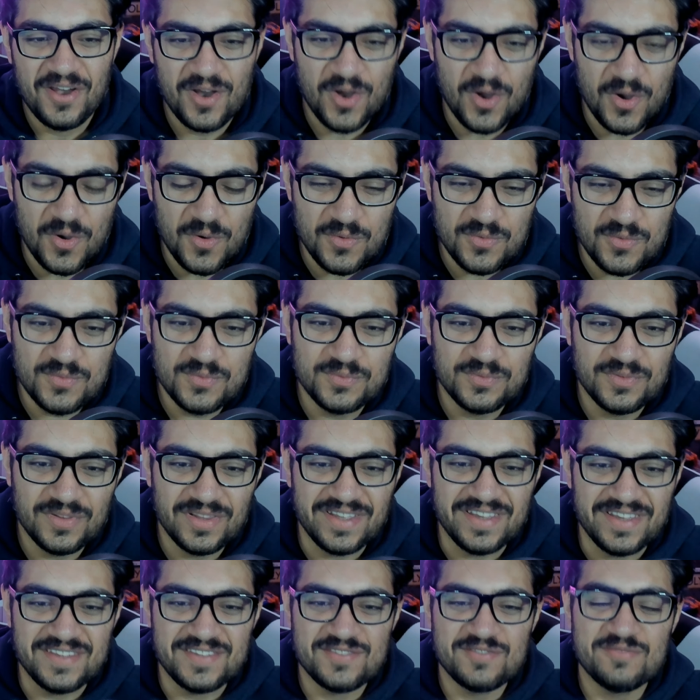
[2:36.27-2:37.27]

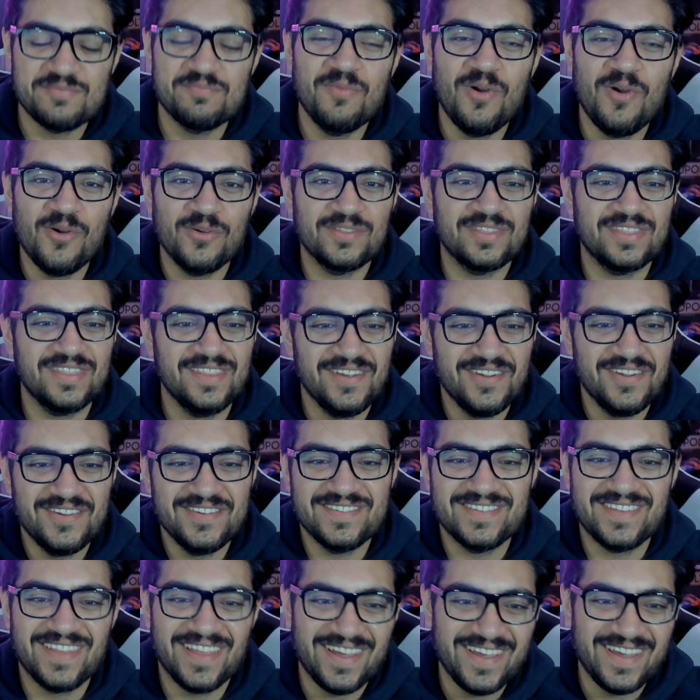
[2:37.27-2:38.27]
Holy smoke,
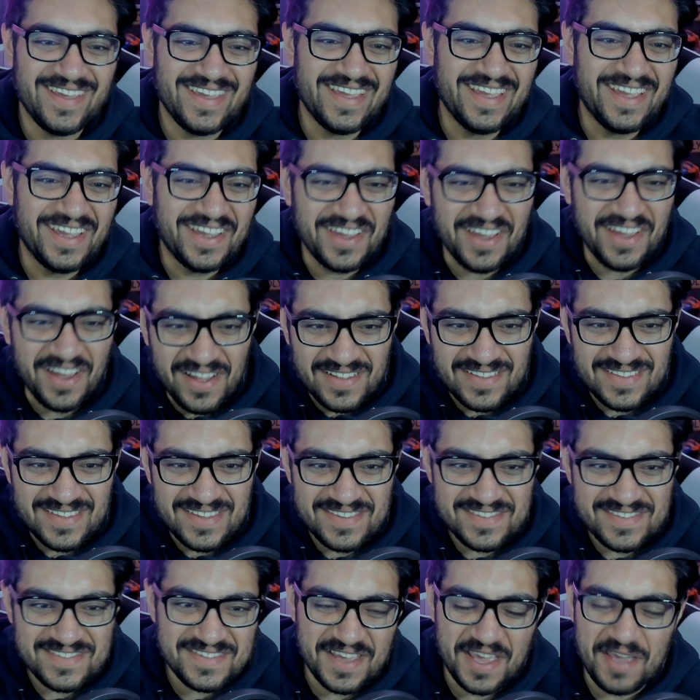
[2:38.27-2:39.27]
there's like gun
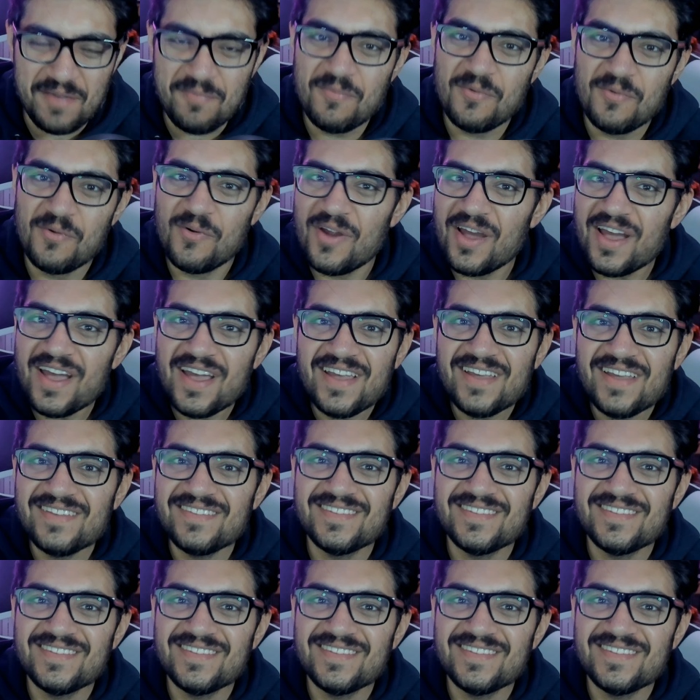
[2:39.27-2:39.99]
samurais,